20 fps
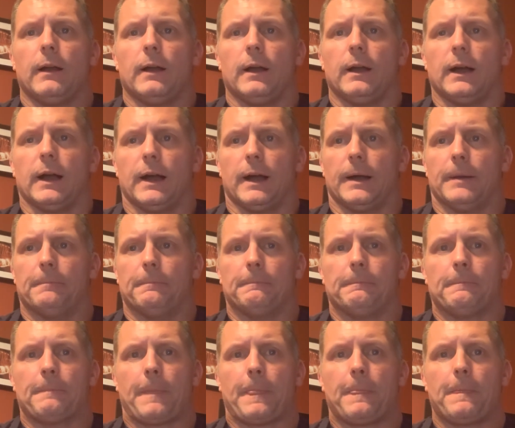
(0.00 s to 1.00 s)

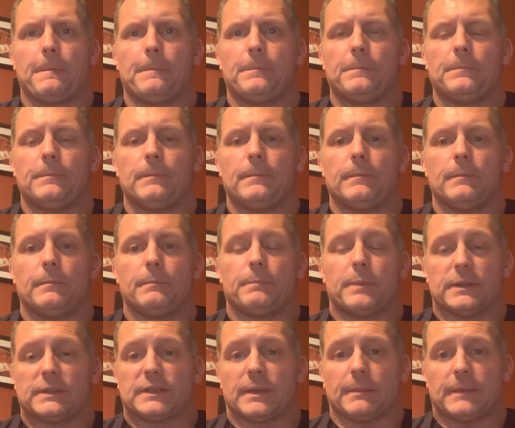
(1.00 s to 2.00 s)

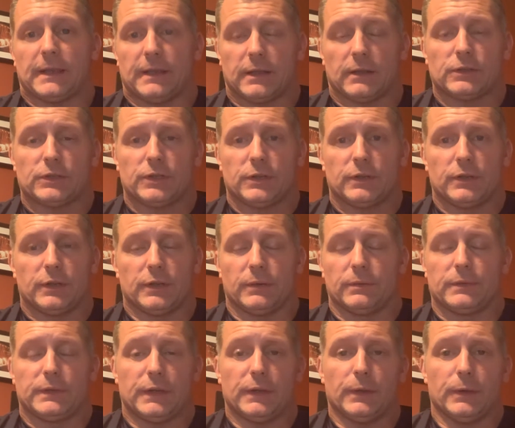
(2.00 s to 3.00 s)
But something else you could do
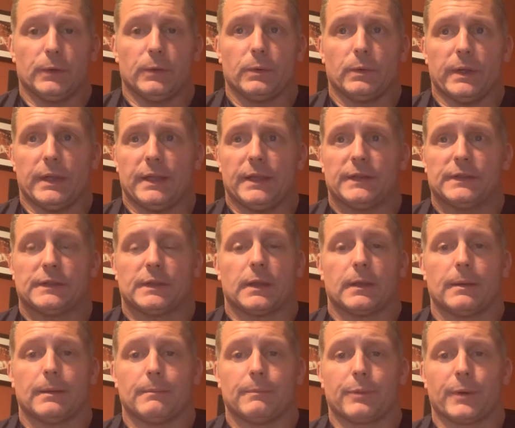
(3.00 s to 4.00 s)
too is
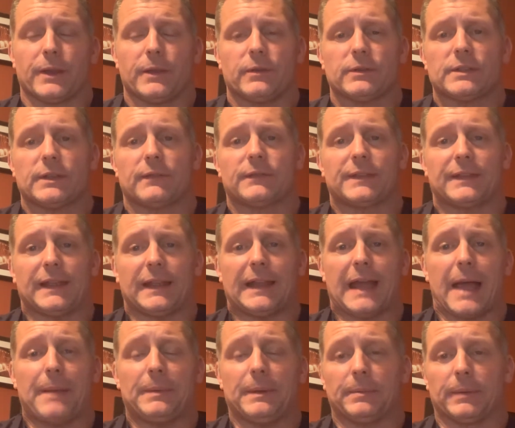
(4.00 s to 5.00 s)
bring yourself to that
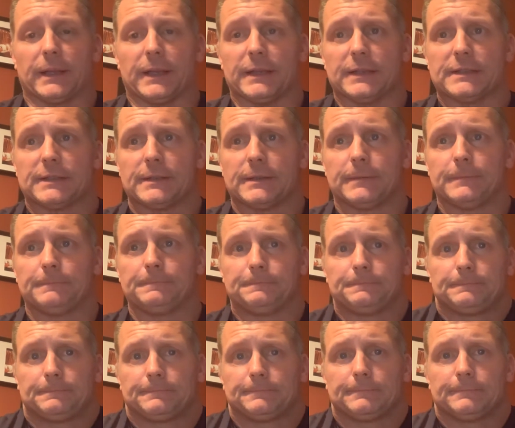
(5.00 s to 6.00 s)
happy place.
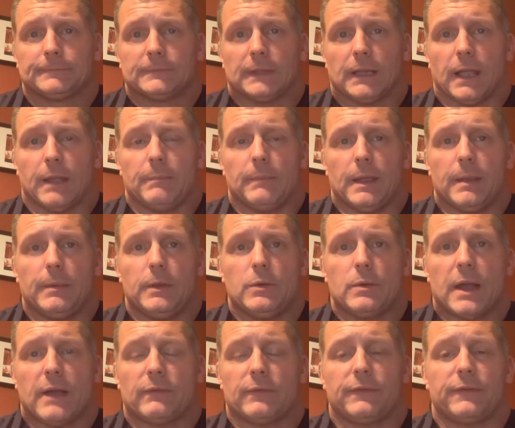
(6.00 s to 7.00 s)
Okay, maybe you
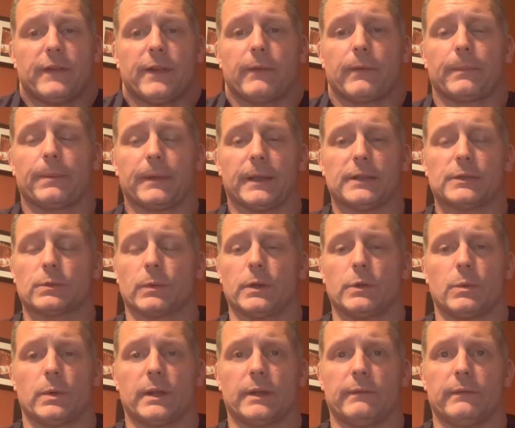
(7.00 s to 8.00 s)
have a favorite place where you
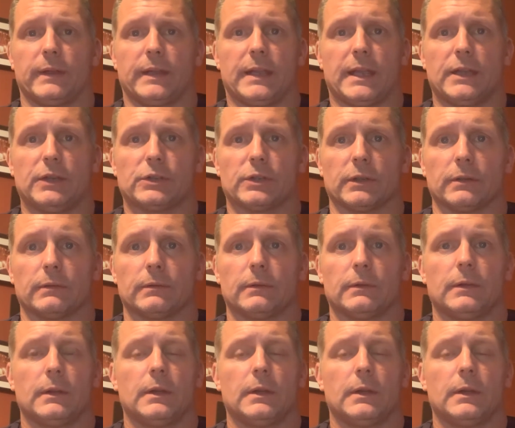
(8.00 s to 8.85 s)
went on vacation.